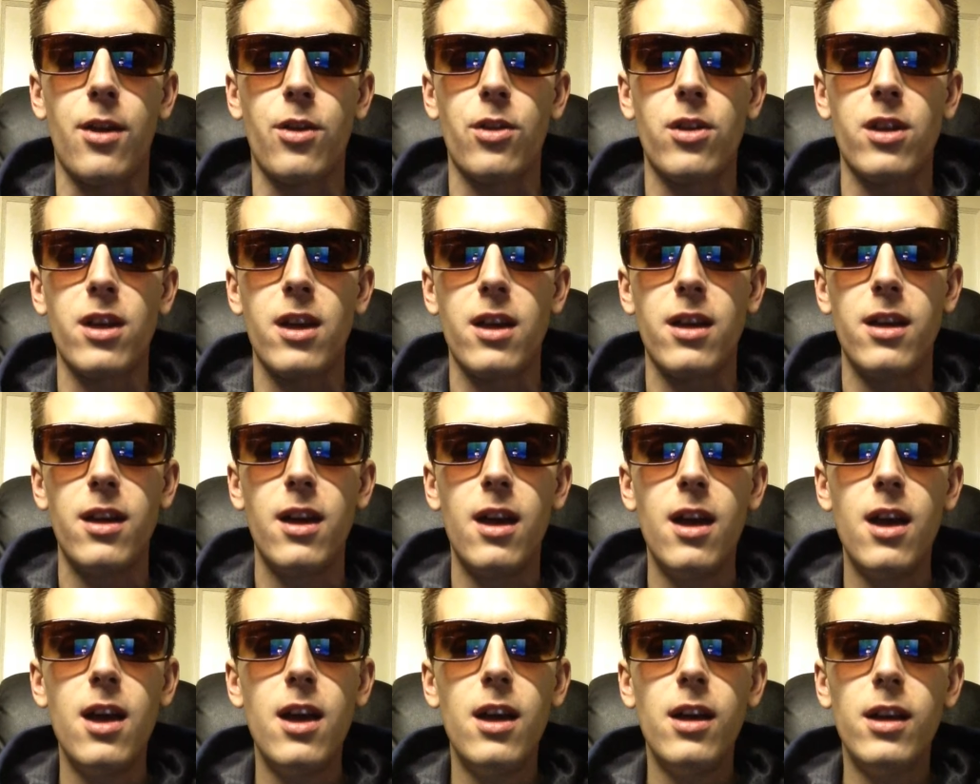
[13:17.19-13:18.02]
okay?
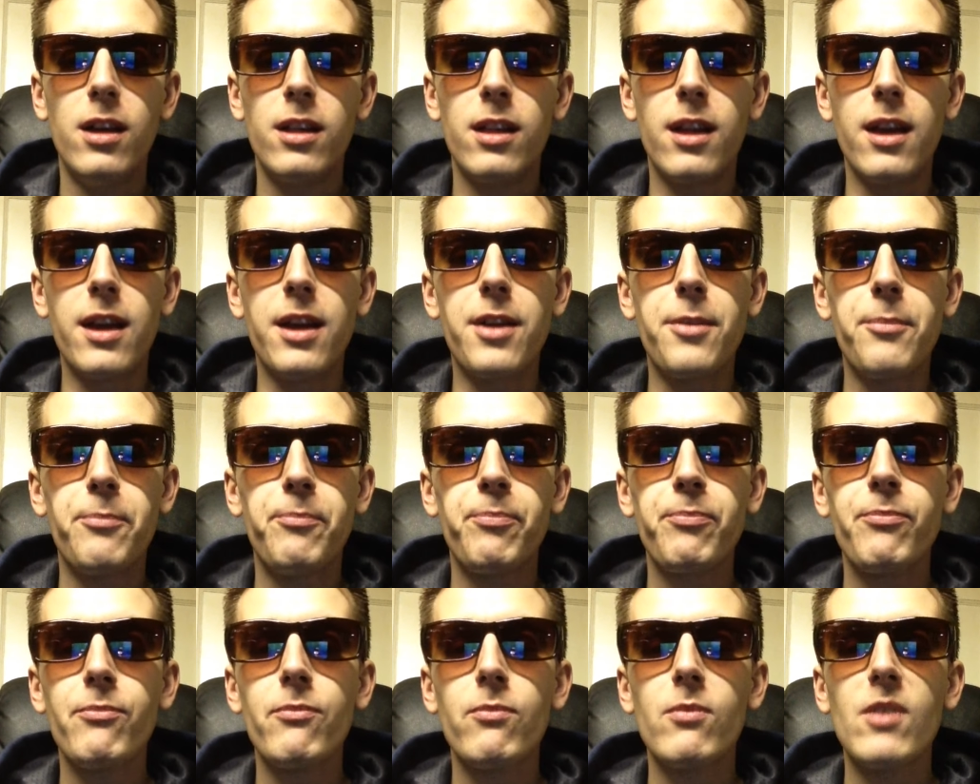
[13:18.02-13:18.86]
Like,
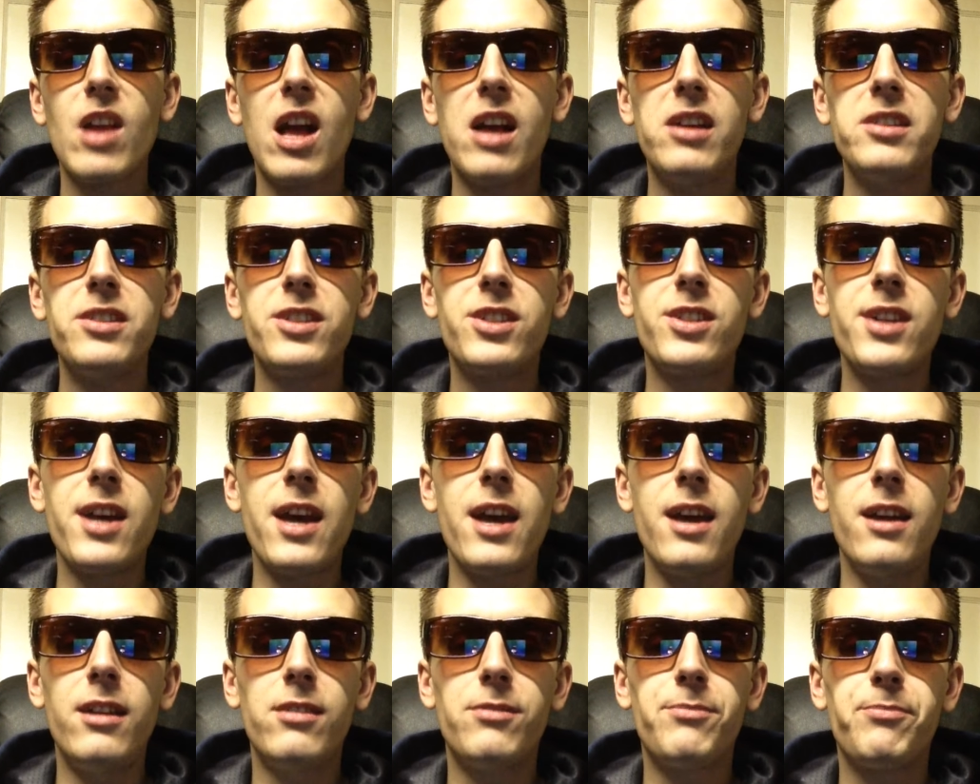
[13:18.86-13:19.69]

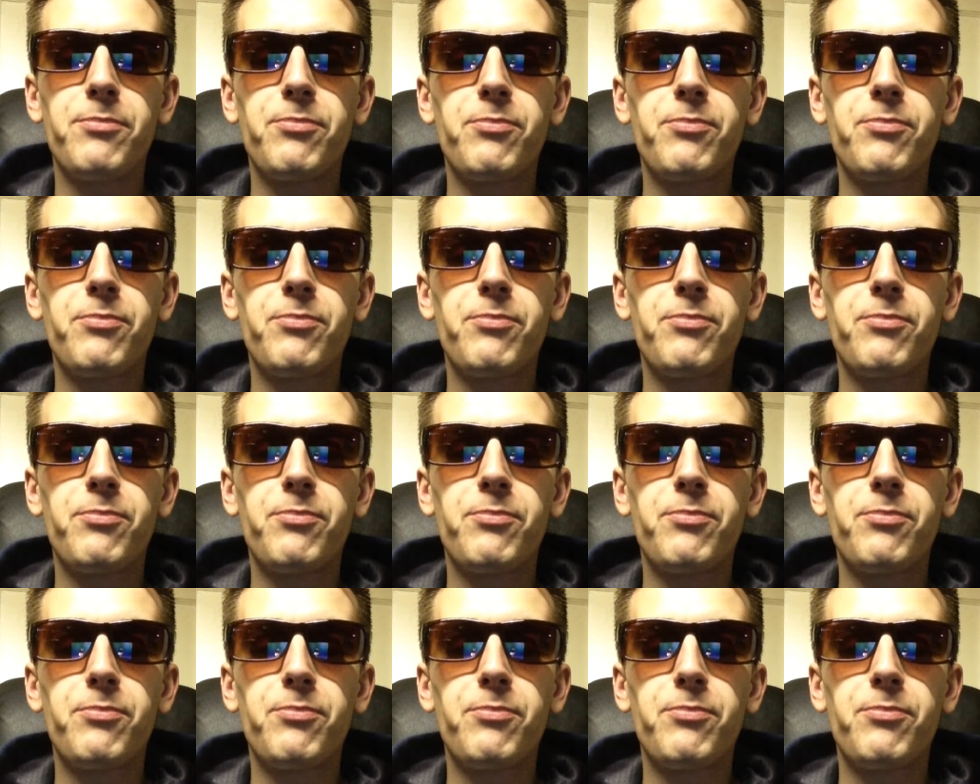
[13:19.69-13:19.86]
say,